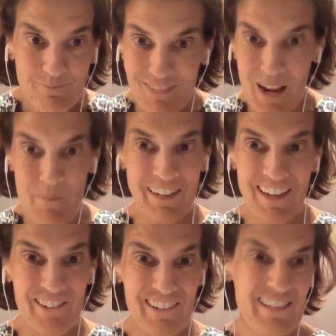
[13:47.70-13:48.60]

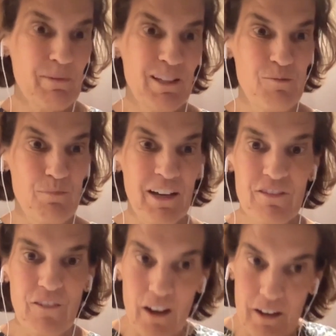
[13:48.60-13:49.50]
another example is brain
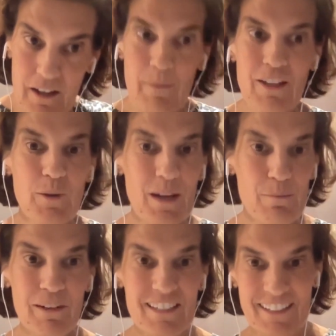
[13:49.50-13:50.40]
fog. You get
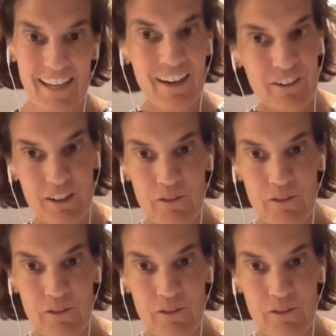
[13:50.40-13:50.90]
pretty scared.